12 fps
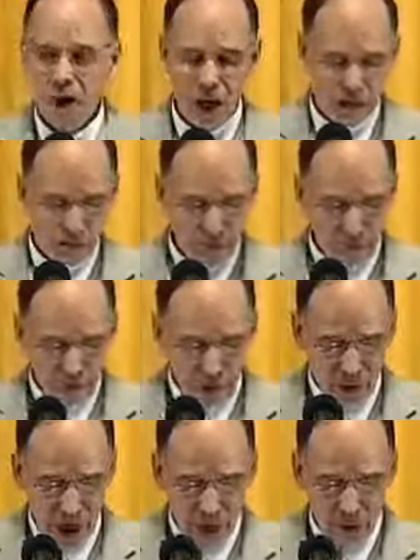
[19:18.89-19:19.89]
God. We've
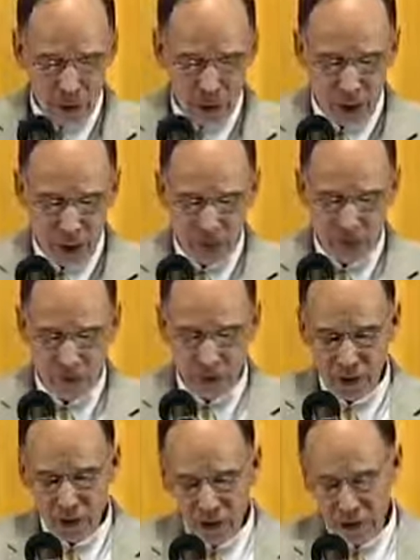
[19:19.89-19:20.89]
forgotten what he's
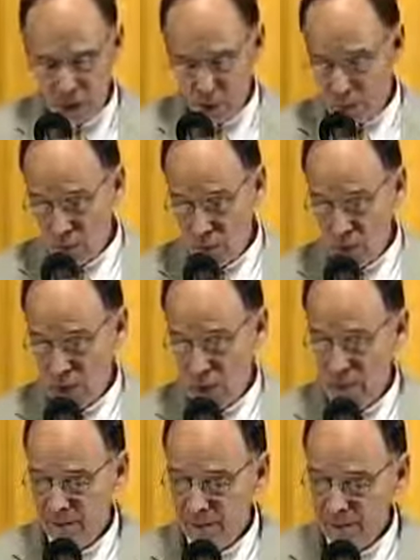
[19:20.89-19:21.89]
revealed in his
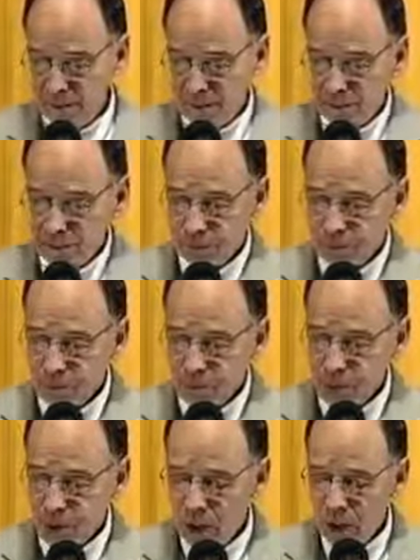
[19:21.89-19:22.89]
word.
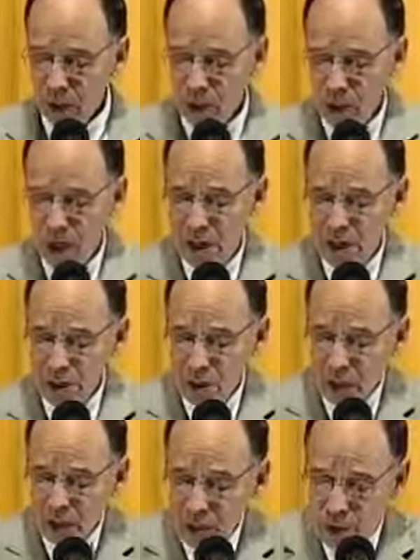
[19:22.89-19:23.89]
And those
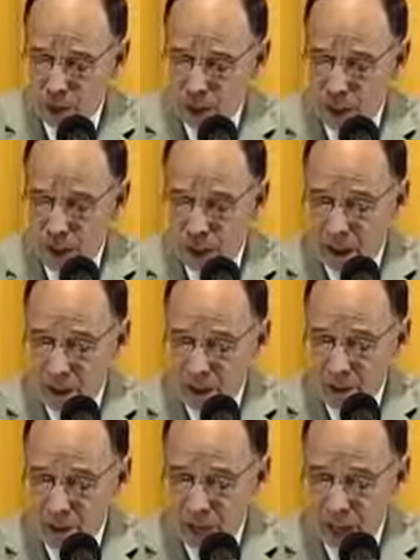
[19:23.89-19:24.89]
consequences are beginning to
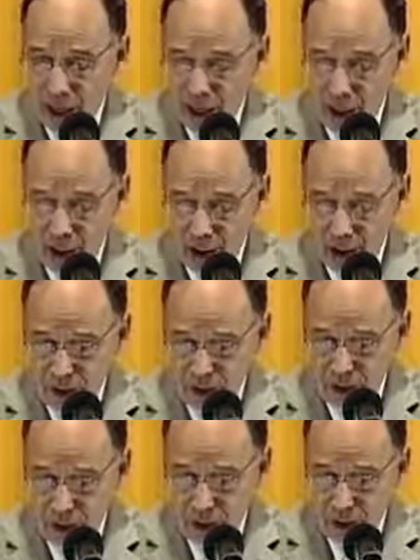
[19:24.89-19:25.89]
come back to haunt
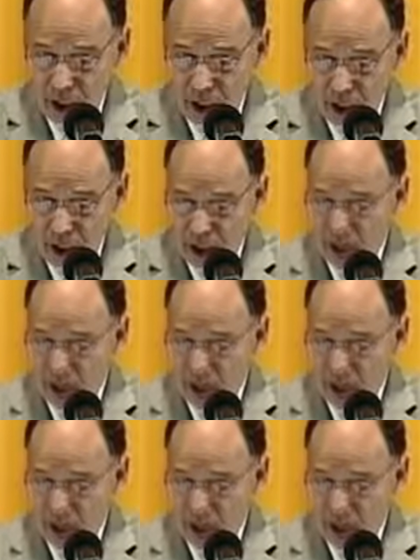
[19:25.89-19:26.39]
us today.